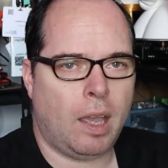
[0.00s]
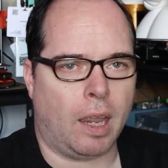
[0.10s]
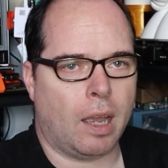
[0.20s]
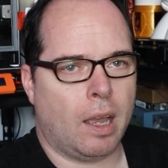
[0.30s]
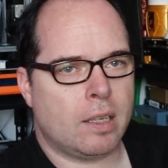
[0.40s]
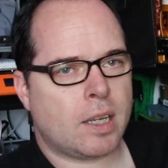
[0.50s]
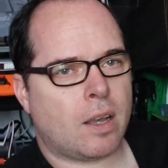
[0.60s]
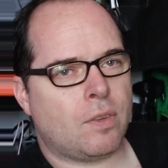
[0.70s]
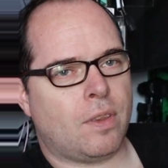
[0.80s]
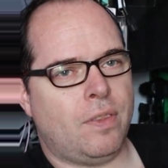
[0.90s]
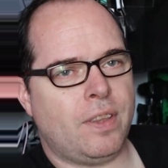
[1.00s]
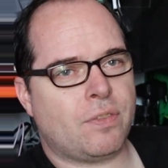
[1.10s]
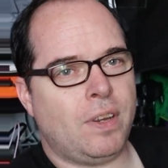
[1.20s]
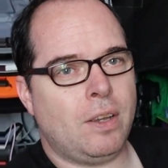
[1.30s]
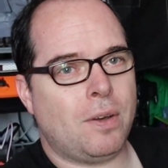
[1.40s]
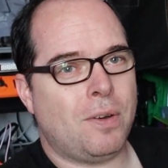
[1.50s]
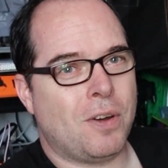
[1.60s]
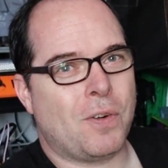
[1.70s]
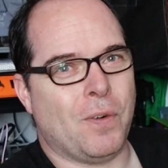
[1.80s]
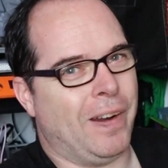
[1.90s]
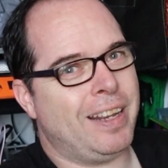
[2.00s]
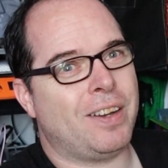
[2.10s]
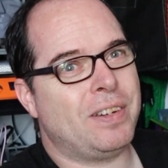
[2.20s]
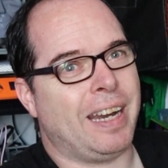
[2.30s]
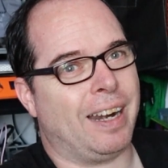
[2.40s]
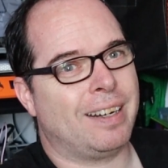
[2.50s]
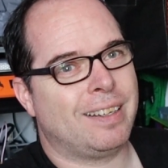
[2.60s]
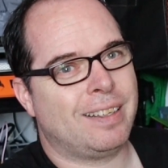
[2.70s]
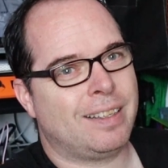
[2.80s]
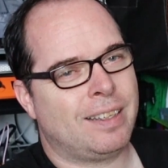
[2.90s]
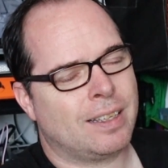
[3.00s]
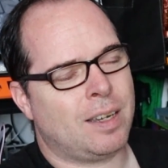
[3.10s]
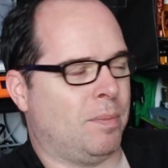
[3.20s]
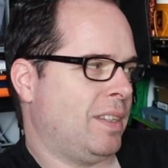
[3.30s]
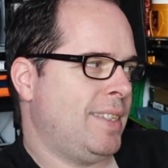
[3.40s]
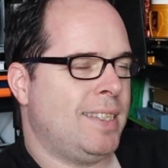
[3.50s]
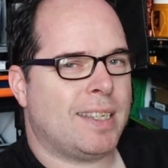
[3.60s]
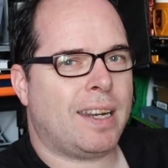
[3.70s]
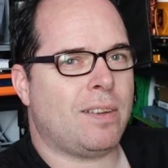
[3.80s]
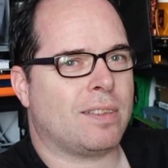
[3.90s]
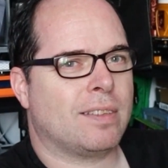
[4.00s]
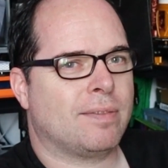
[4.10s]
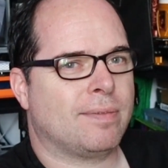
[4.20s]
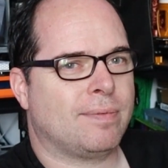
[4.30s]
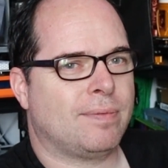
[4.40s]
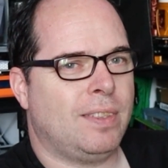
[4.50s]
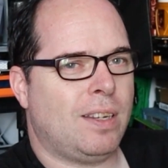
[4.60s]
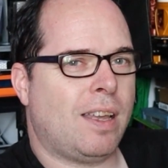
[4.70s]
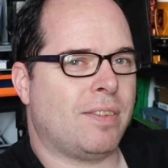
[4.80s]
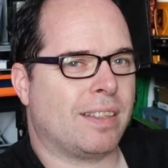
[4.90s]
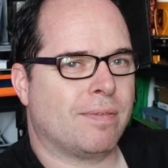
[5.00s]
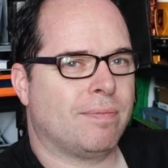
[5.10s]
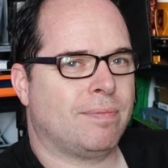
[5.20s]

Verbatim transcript: Hey, and check out this video right over here. Come, check it out. You'll love it.